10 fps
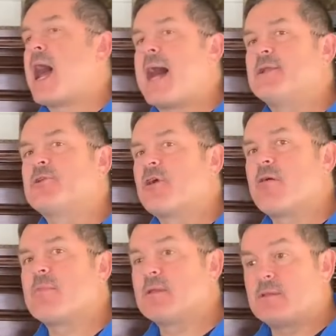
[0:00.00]
I
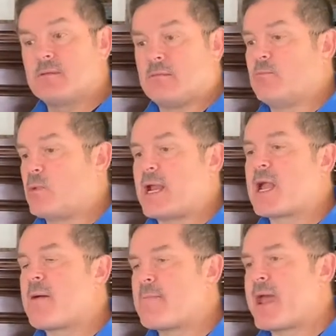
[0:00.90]
determined when I
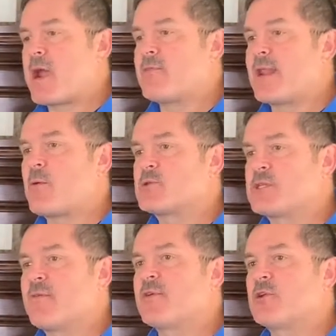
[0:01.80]
got married that I was
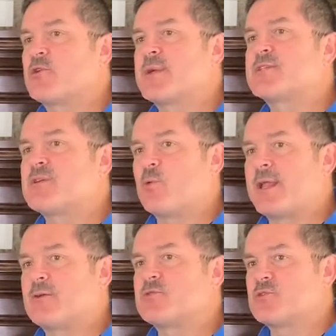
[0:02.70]
never going to treat someone
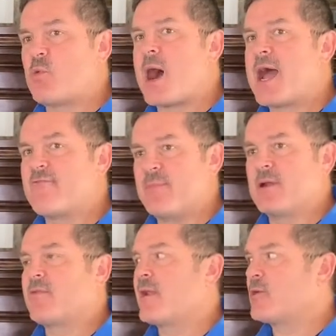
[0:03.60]
else's wife better
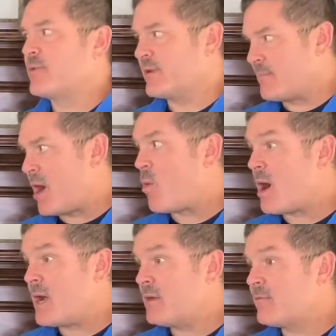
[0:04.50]
than I treated my
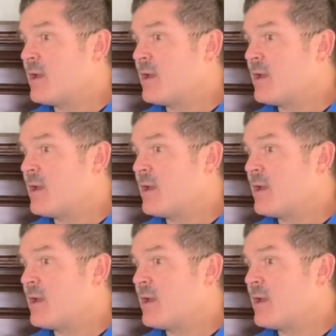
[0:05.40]
wife,